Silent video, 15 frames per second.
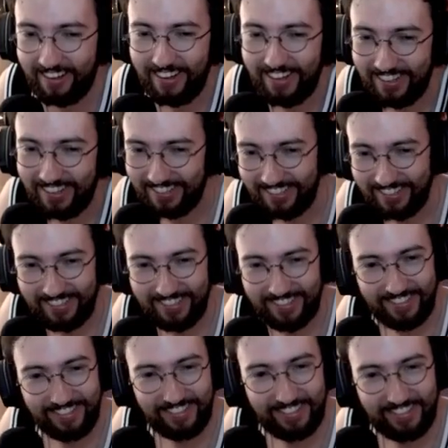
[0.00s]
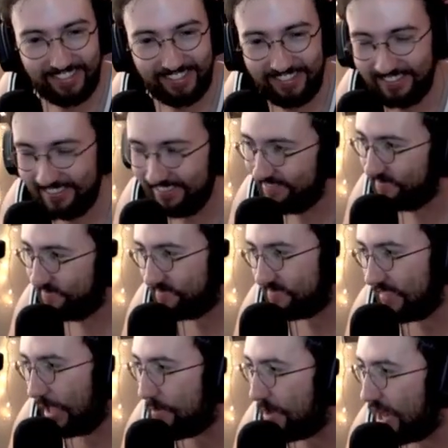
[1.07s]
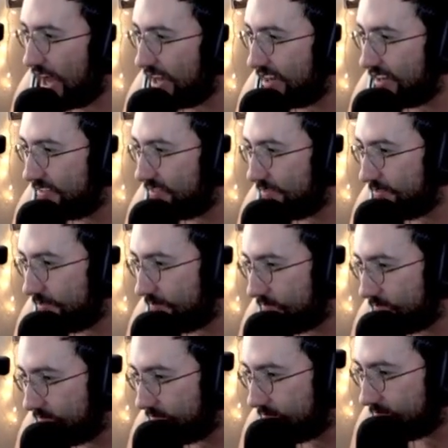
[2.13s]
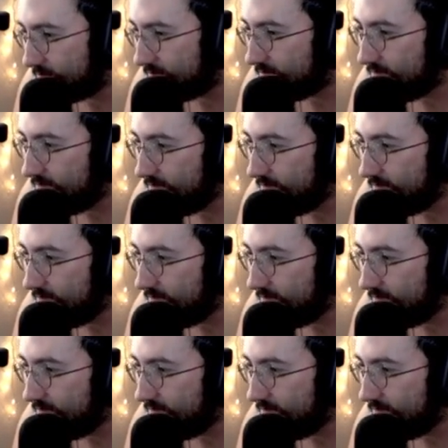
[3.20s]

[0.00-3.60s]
Yeah, they got absolutely screwed, and it was